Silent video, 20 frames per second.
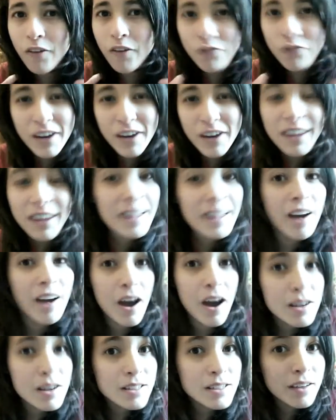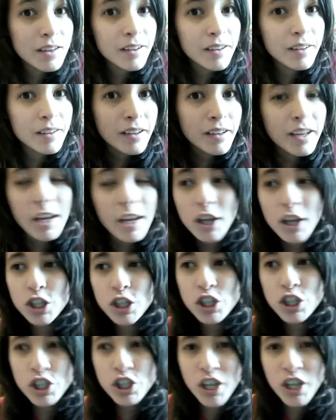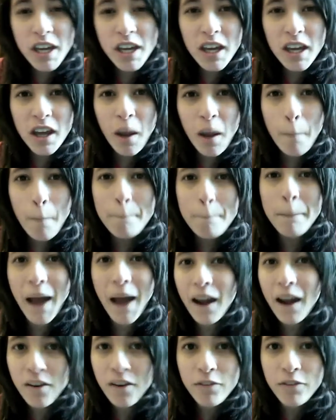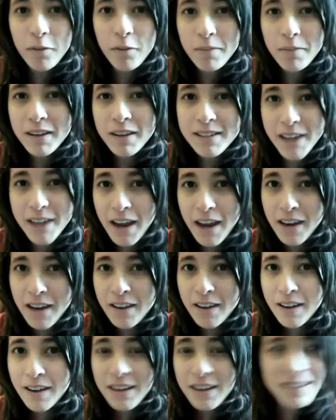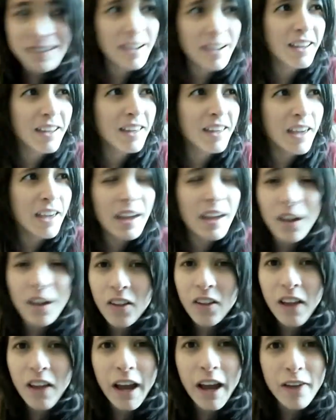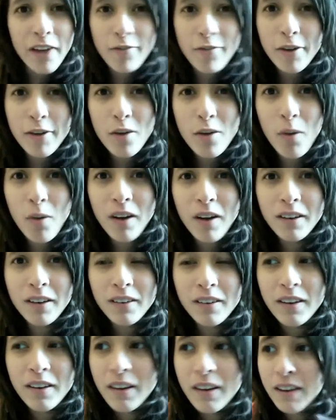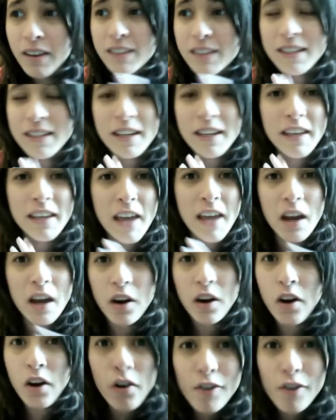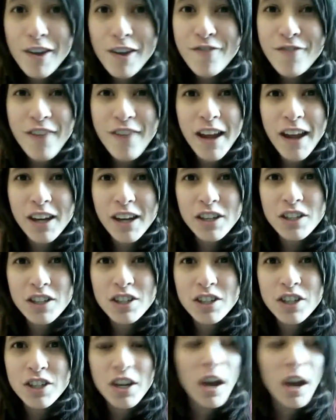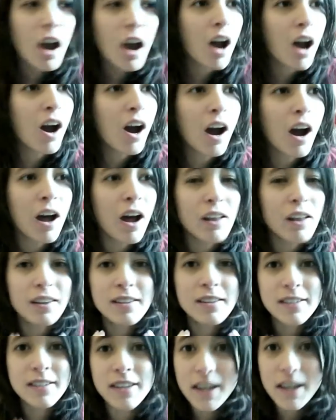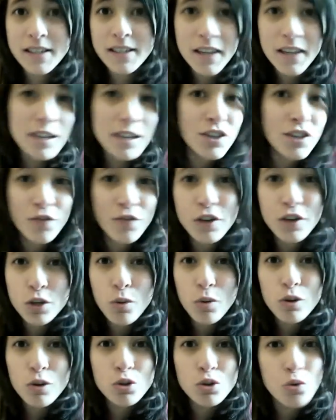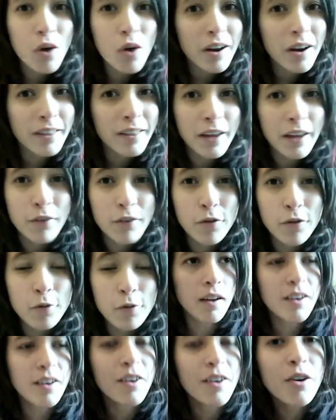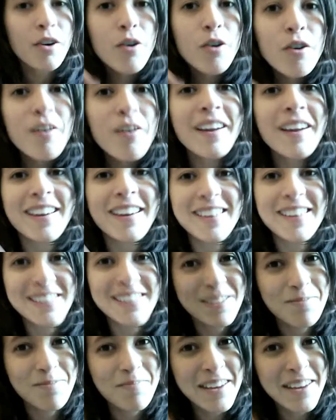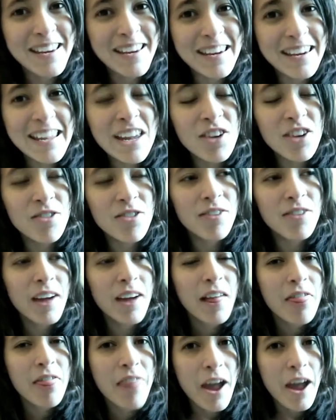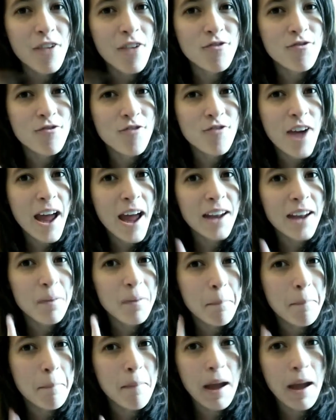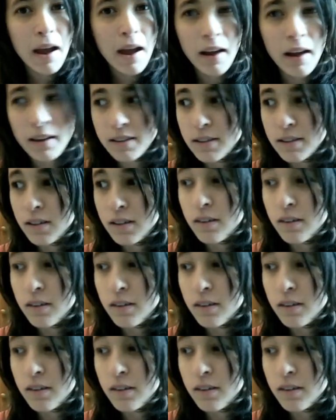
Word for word: really Asuka? Is she back from the dead to kill everyone? To get her revenge? on the six individuals who are in that room? Who is beneath that rat mask?